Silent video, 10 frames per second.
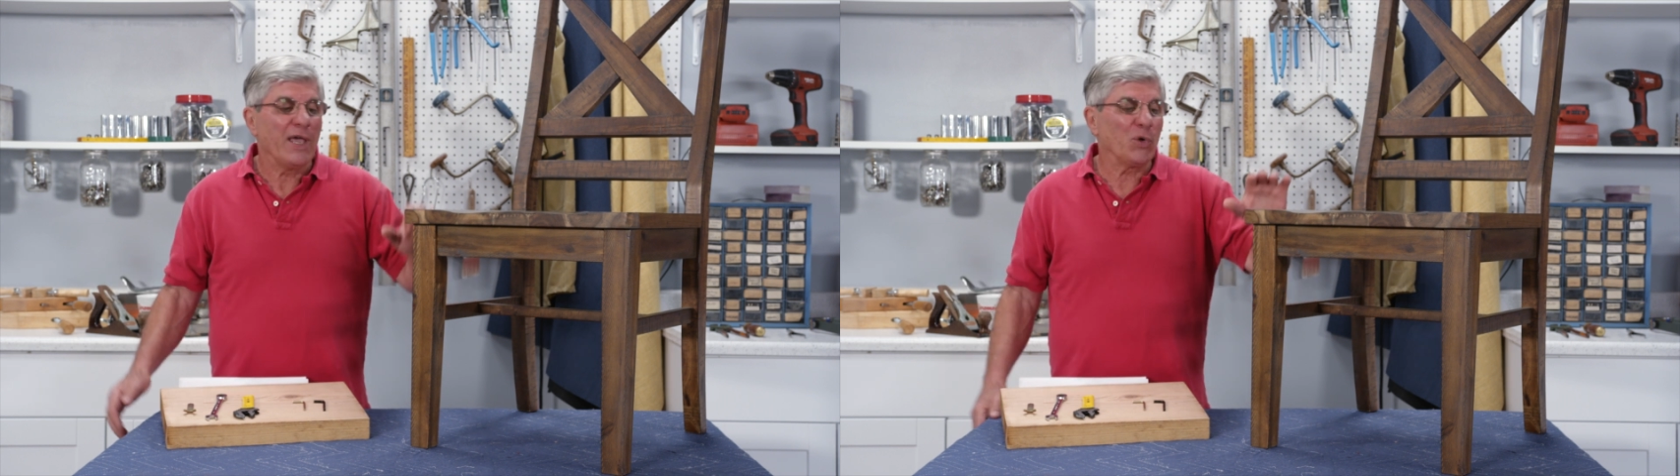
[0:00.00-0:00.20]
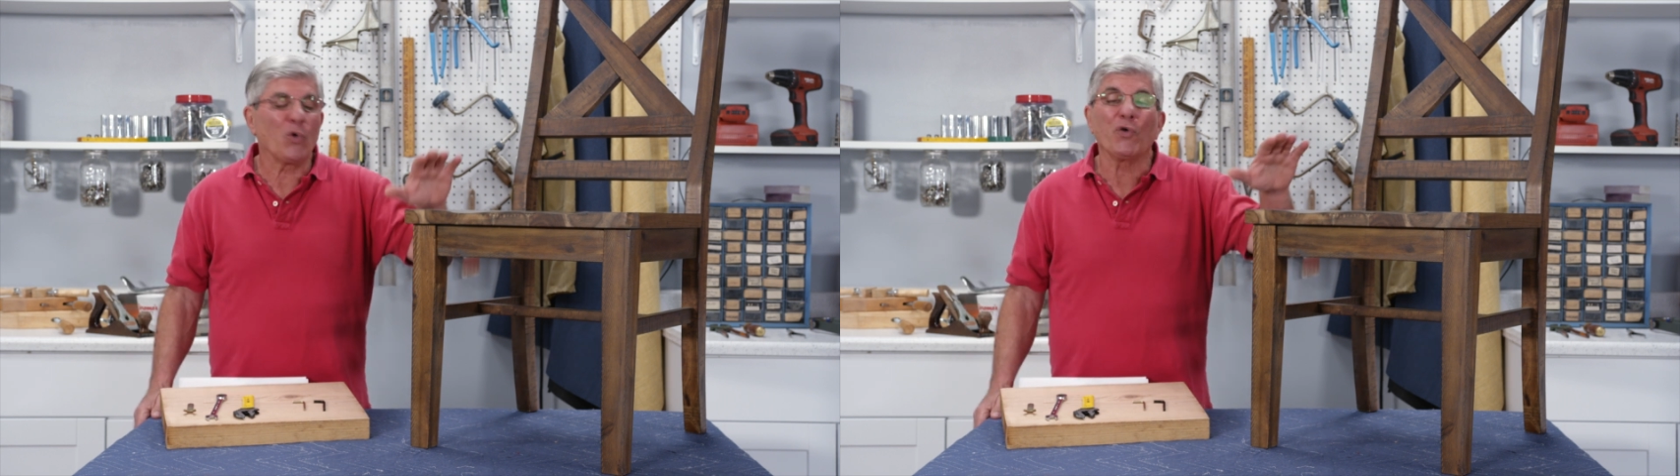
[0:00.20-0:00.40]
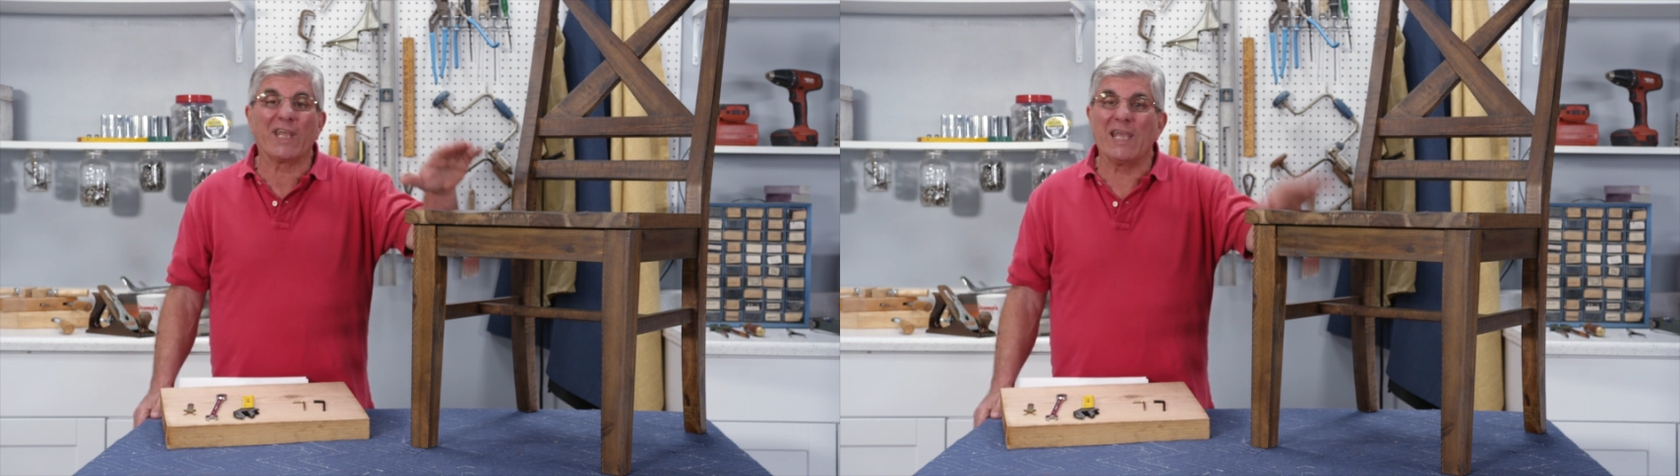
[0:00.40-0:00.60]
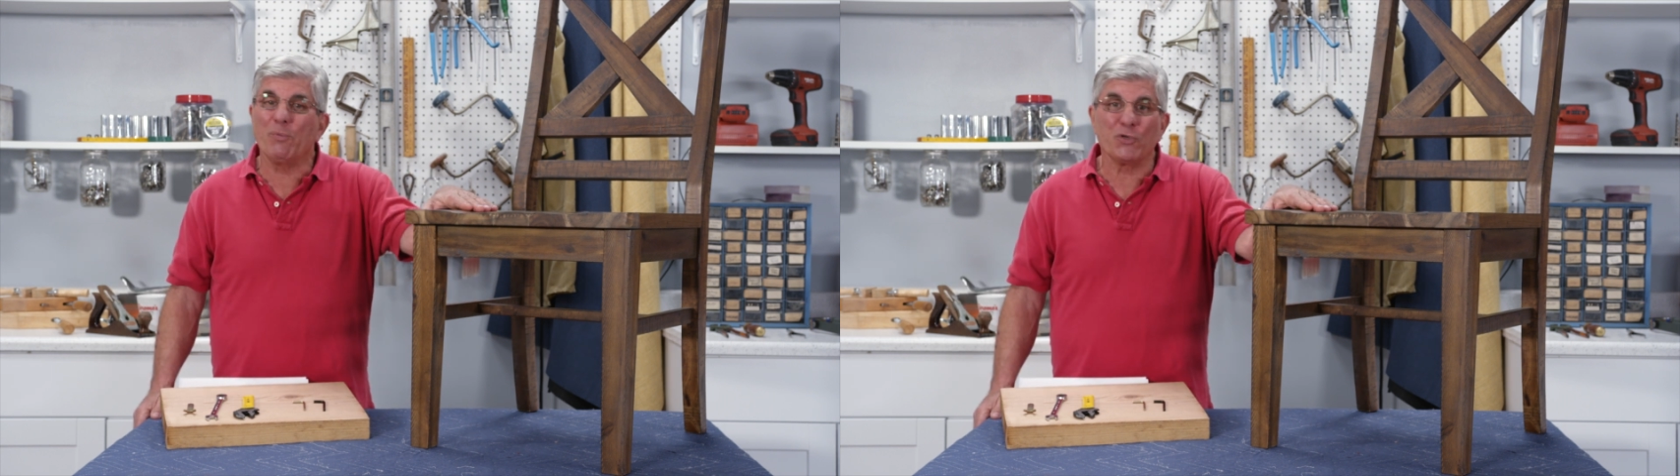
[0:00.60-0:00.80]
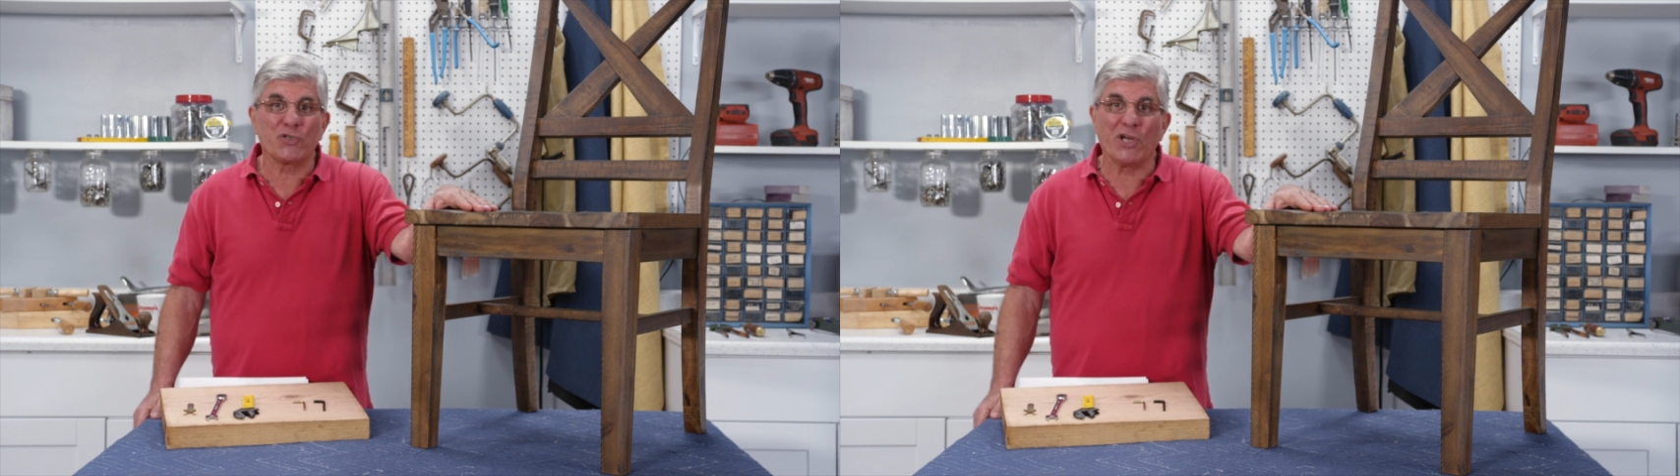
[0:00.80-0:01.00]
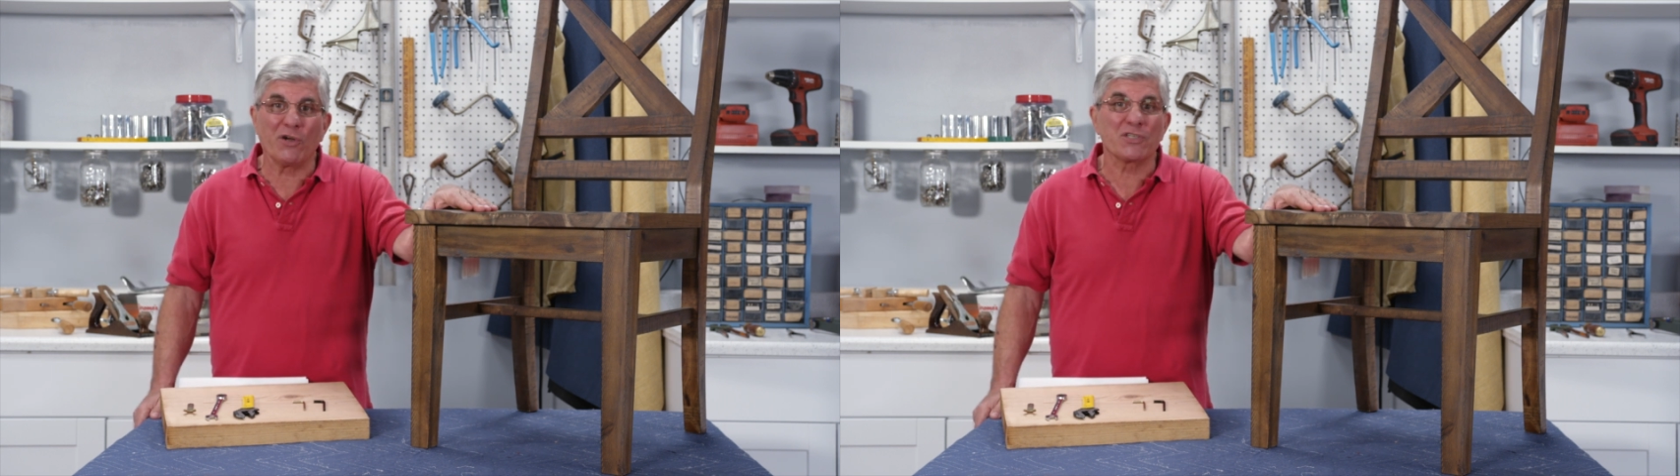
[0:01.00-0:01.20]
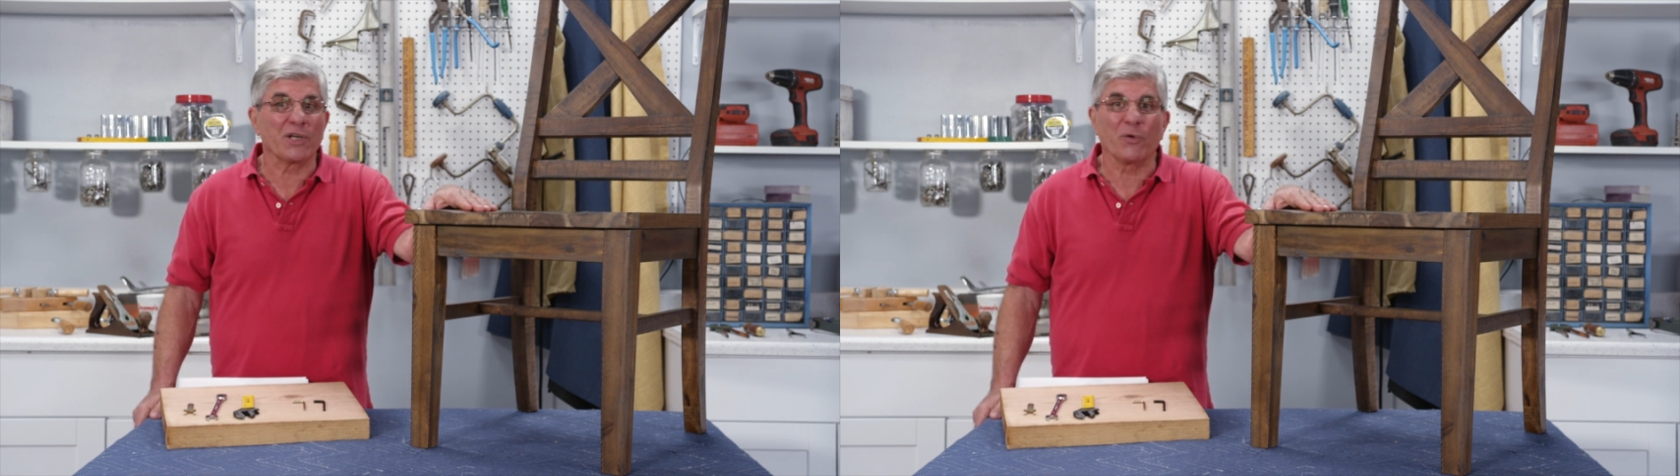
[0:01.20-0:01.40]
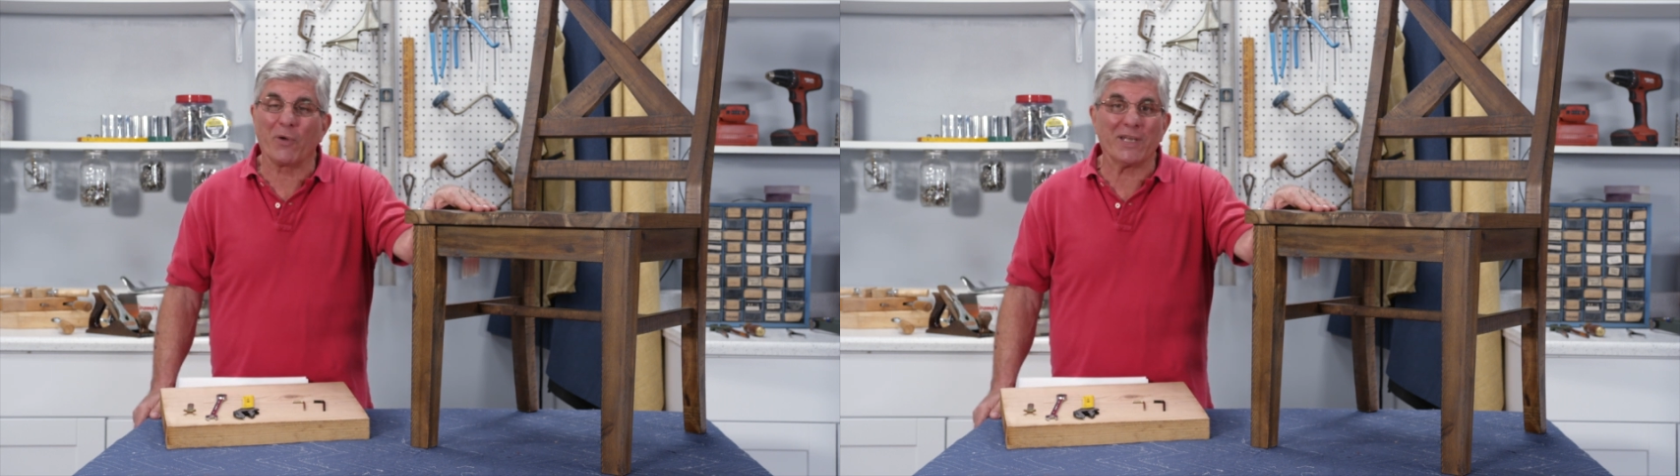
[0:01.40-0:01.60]
in order to keep your chairs
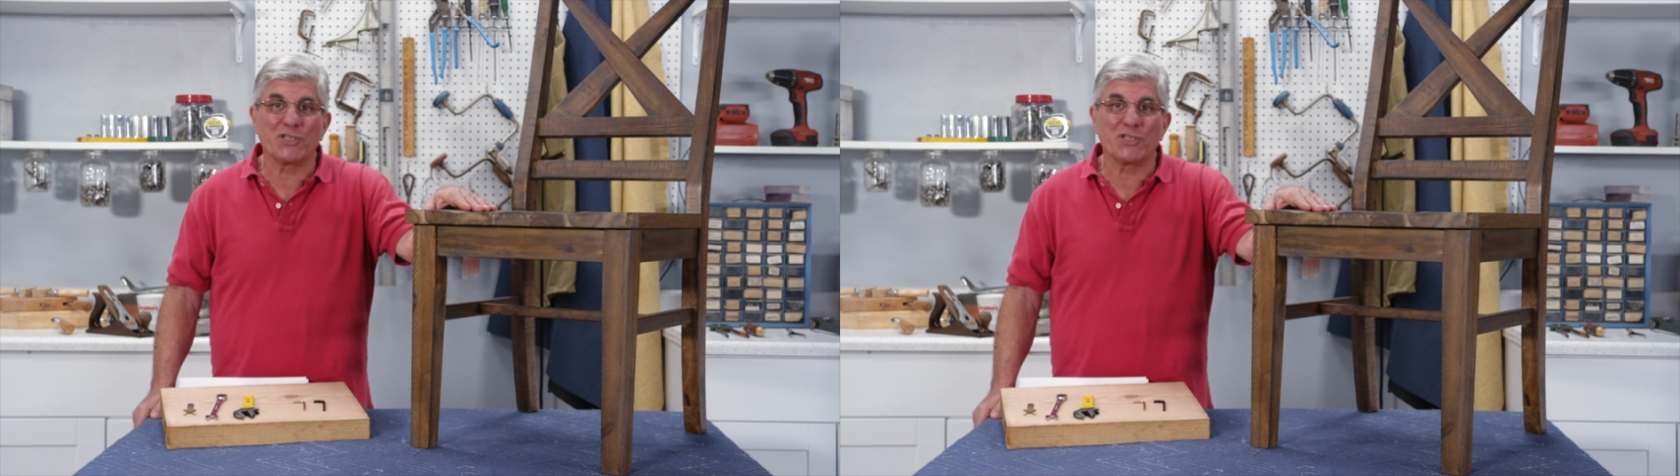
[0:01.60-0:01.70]
in great